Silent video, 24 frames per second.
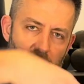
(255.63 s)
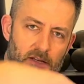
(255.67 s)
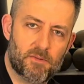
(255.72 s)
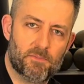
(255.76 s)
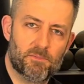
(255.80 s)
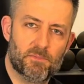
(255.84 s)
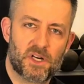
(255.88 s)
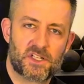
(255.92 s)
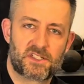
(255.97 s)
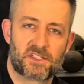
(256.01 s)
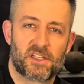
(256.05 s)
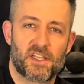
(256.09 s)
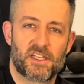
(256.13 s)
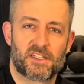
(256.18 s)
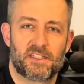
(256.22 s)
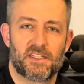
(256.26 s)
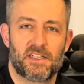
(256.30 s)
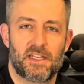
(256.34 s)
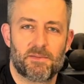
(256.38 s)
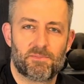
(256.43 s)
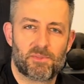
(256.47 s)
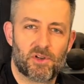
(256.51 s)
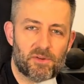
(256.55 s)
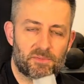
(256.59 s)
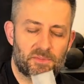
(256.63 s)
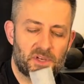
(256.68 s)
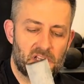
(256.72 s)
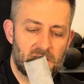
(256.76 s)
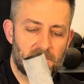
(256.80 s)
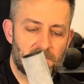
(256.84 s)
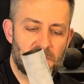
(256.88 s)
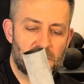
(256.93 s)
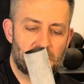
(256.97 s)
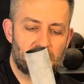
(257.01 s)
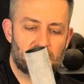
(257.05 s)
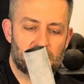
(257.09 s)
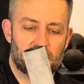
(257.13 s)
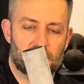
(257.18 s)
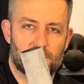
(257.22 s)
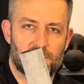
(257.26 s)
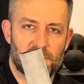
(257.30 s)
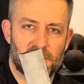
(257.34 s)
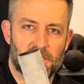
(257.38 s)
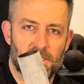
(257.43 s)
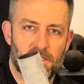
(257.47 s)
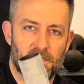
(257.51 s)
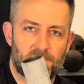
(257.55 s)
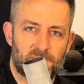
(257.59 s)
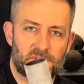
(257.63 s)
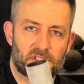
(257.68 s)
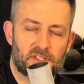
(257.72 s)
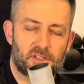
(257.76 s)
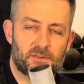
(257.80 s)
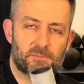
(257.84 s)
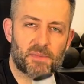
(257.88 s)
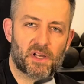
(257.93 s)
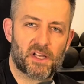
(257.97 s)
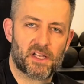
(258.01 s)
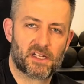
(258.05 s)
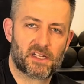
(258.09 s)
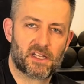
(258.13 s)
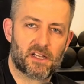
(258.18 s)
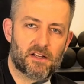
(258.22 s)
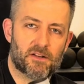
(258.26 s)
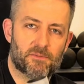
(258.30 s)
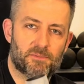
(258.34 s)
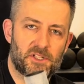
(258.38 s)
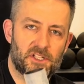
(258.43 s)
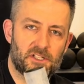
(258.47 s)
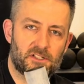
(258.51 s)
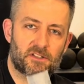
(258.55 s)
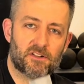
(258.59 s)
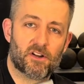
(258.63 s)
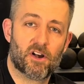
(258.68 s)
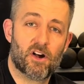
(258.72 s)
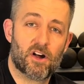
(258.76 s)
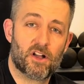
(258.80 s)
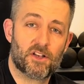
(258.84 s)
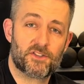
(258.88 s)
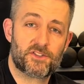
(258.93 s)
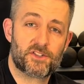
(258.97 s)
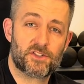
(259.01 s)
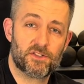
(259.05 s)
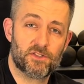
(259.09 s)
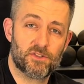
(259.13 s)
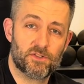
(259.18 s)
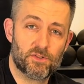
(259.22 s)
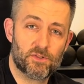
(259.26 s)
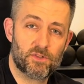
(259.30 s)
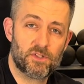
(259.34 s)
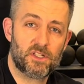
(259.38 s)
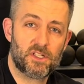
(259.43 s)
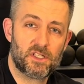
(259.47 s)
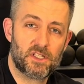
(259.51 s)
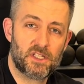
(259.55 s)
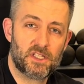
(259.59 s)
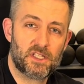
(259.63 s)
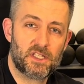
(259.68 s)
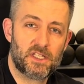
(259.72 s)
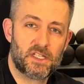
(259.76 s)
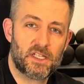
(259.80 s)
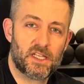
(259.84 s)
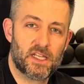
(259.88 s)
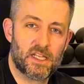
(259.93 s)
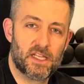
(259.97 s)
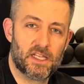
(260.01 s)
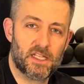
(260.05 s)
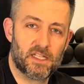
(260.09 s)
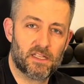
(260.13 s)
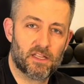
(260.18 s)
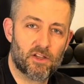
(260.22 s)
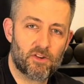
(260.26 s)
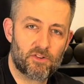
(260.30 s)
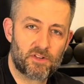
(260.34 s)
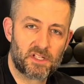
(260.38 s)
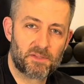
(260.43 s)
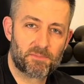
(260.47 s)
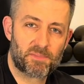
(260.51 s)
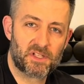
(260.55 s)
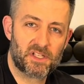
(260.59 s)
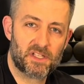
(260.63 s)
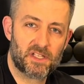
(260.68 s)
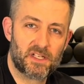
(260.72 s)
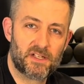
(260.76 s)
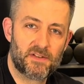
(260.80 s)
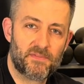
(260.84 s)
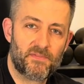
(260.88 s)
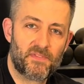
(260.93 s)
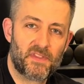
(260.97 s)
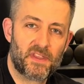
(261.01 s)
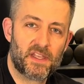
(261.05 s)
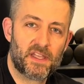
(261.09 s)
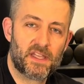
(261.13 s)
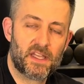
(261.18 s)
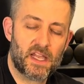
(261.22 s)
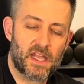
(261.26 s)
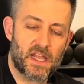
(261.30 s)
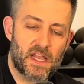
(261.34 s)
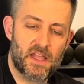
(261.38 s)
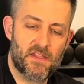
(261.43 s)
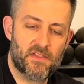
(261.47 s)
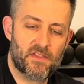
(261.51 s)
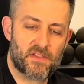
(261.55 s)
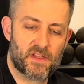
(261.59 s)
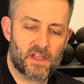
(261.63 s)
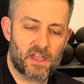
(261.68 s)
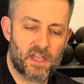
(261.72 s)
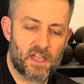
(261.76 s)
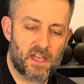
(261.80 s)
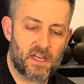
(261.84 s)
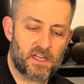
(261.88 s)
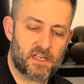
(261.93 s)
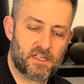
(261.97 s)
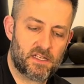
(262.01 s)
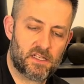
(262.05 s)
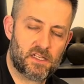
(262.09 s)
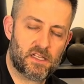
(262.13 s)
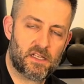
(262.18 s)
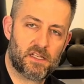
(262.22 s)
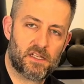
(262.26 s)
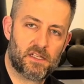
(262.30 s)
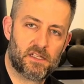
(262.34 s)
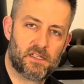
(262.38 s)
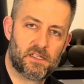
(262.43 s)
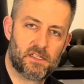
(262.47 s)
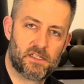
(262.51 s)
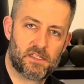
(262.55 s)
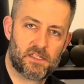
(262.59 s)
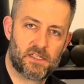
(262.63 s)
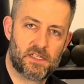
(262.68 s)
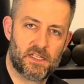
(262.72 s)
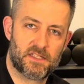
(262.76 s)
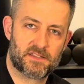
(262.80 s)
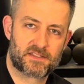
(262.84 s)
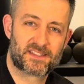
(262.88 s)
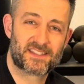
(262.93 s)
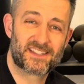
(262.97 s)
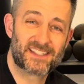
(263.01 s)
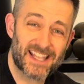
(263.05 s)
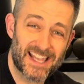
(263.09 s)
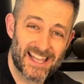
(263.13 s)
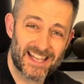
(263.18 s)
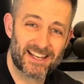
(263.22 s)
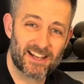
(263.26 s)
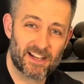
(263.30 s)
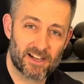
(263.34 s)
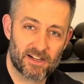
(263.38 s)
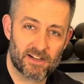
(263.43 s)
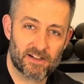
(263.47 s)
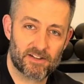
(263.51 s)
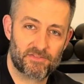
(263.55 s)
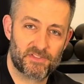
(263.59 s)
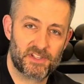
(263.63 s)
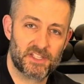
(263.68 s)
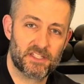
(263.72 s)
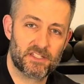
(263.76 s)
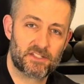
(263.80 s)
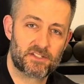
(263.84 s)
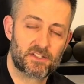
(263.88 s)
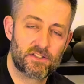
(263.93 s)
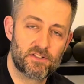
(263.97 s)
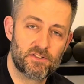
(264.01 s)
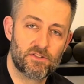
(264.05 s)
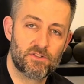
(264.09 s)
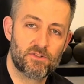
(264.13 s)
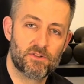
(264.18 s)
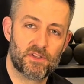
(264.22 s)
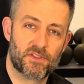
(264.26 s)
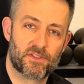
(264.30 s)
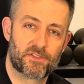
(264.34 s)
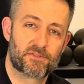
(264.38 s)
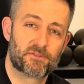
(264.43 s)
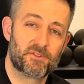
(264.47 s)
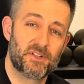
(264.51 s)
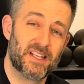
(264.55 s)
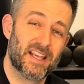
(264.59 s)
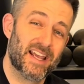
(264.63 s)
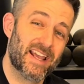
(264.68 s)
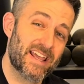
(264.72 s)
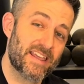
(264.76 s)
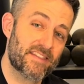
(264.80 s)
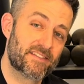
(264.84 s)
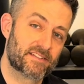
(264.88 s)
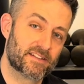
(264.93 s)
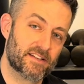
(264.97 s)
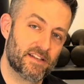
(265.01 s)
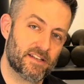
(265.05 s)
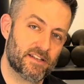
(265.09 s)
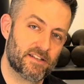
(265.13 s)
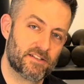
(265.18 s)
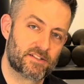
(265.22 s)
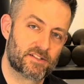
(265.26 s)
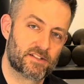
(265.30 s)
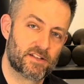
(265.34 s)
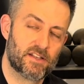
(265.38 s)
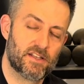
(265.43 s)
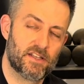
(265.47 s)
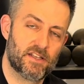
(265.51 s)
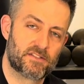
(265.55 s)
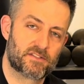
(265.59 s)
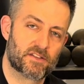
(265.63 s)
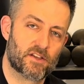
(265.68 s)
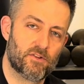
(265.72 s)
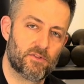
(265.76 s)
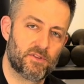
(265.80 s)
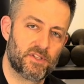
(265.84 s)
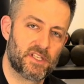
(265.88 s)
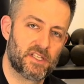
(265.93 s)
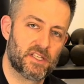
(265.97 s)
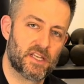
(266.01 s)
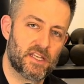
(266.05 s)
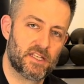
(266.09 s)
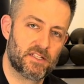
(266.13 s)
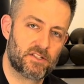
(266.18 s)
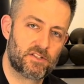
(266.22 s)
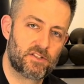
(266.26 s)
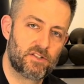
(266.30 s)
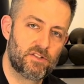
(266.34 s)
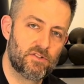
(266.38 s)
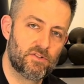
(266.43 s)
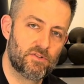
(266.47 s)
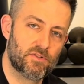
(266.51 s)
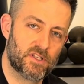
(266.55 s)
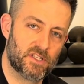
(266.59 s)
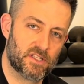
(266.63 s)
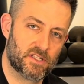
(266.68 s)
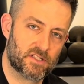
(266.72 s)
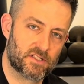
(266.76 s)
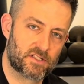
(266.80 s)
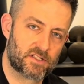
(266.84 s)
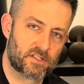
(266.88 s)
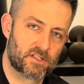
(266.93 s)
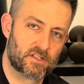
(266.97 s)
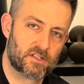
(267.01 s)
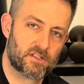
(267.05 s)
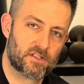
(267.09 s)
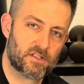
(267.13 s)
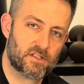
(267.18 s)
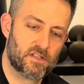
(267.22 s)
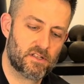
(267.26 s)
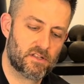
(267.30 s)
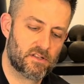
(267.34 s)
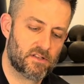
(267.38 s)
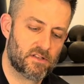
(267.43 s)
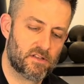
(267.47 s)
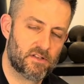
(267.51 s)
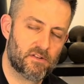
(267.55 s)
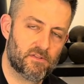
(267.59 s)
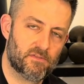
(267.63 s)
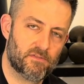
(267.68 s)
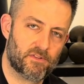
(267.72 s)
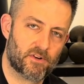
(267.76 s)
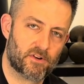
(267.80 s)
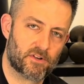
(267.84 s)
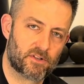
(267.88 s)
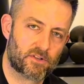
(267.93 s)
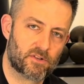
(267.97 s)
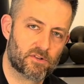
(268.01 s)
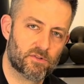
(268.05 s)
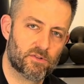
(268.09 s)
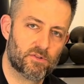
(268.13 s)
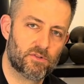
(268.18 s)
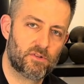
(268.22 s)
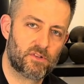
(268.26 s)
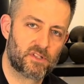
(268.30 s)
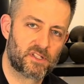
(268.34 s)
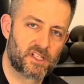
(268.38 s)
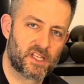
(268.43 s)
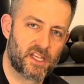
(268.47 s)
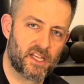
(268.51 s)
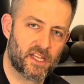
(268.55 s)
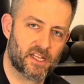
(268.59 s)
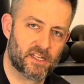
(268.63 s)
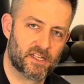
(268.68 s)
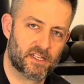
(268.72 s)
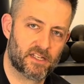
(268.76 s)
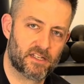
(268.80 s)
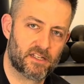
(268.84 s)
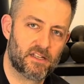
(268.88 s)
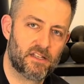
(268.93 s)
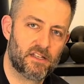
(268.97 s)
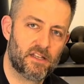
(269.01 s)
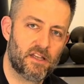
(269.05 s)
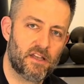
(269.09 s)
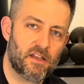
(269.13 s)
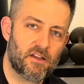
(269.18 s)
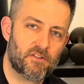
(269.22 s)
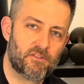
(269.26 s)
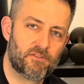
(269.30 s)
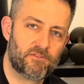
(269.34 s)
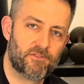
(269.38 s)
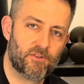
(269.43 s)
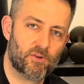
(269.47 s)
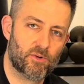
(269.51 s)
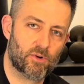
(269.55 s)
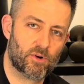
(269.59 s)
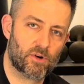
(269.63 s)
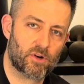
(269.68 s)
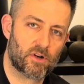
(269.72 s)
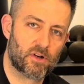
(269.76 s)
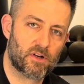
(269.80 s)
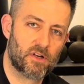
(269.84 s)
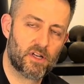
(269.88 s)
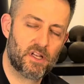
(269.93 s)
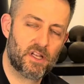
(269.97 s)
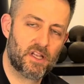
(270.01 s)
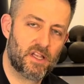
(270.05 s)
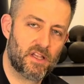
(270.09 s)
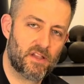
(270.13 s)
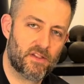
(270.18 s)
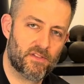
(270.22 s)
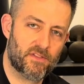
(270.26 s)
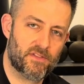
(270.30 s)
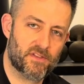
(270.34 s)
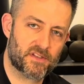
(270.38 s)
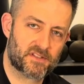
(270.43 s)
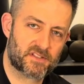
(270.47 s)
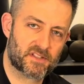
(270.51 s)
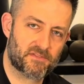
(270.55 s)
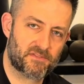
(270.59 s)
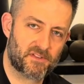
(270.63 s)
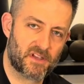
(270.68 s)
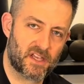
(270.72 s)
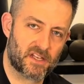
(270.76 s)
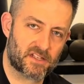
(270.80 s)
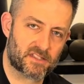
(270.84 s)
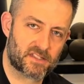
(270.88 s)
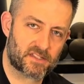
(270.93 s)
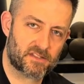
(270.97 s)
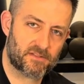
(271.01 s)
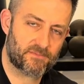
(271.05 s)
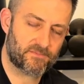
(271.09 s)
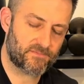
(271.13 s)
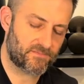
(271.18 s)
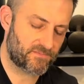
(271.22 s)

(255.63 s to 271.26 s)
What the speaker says: Much like the Napalm Nightmare, it'll be clipped by a carabiner onto a loading pin, and then instead of the 2 3/8 inch, it's only a 2-inch vertical cannon for this event.